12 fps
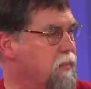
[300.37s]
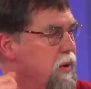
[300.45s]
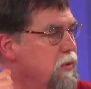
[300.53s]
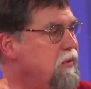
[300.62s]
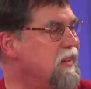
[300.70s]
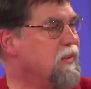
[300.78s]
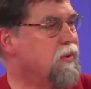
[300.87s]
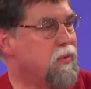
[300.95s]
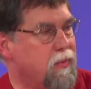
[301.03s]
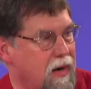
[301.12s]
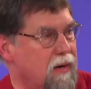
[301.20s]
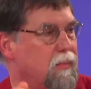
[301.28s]
most
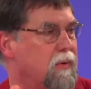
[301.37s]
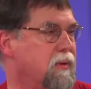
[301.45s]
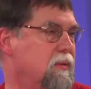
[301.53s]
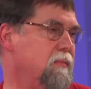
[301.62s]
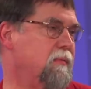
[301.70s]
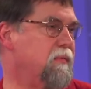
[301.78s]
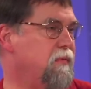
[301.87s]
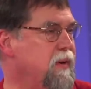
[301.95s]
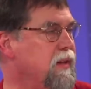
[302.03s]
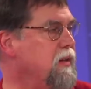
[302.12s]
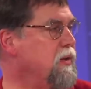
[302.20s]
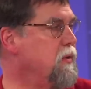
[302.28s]
incredible
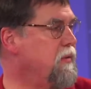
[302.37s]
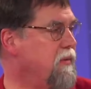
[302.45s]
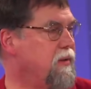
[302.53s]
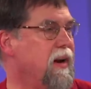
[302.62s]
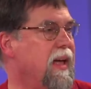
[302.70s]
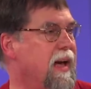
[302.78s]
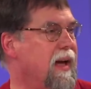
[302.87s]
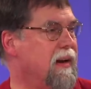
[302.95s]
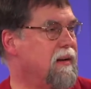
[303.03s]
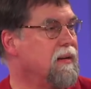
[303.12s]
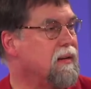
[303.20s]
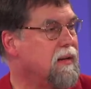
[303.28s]
feeling you've ever
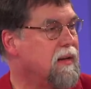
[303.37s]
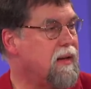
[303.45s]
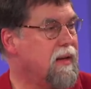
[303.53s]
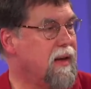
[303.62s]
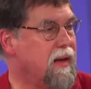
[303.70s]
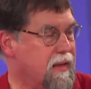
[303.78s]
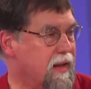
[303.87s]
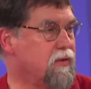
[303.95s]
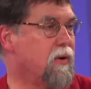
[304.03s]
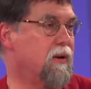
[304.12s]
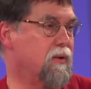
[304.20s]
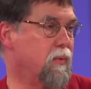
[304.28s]
had. And that's
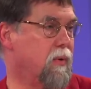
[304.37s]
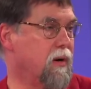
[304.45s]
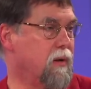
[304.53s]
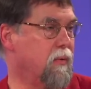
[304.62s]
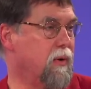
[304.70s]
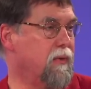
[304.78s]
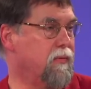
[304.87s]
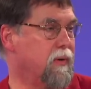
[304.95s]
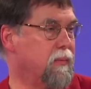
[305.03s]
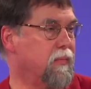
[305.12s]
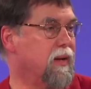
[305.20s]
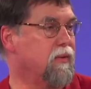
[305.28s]
hard to walk away
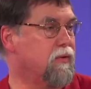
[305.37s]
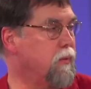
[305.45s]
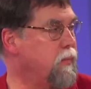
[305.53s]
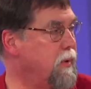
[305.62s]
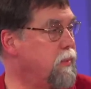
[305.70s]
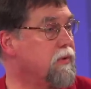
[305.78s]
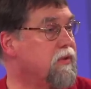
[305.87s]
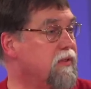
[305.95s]
from. But and so people are